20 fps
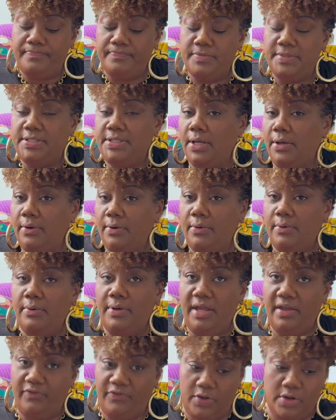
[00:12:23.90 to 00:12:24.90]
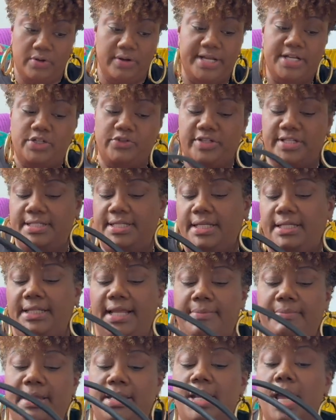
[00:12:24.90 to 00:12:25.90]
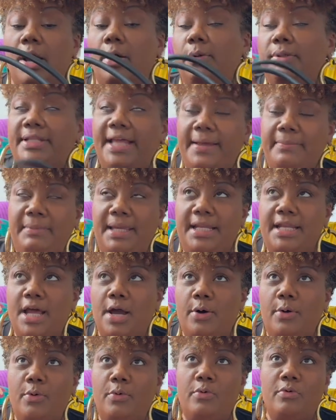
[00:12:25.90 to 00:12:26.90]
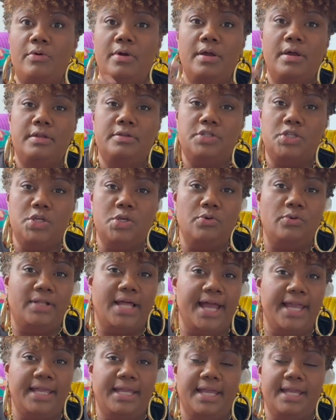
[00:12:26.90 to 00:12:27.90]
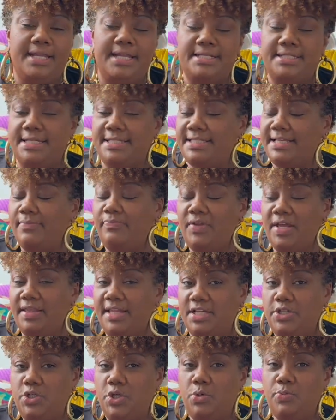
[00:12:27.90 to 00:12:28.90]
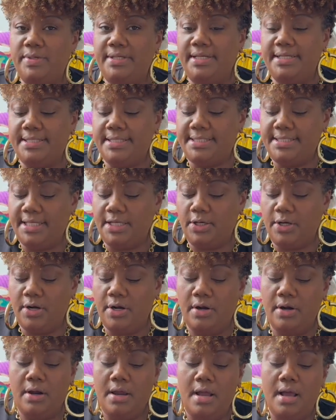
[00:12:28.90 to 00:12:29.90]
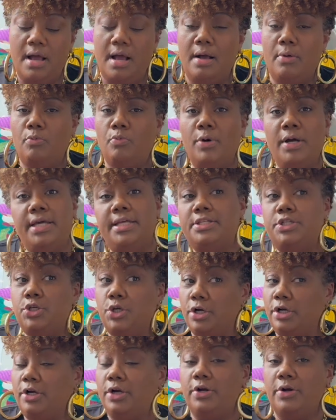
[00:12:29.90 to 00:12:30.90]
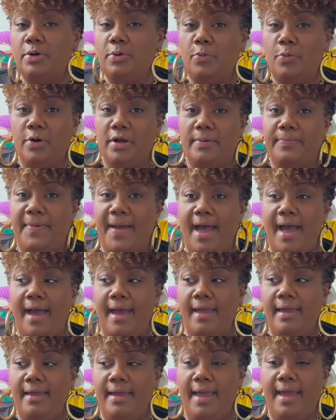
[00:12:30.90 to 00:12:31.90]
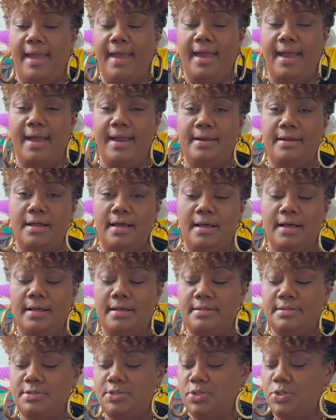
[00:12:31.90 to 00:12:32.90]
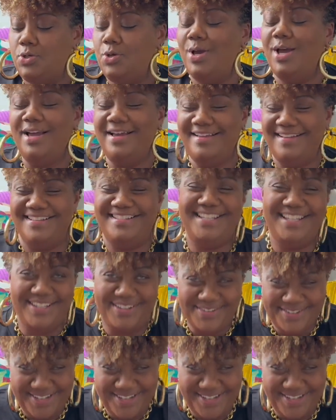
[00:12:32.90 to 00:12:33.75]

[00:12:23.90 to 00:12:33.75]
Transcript: So if you're interested, let me know. Let me know, do you like it? Is it something that you would consider? What is your current work bag? And do you do you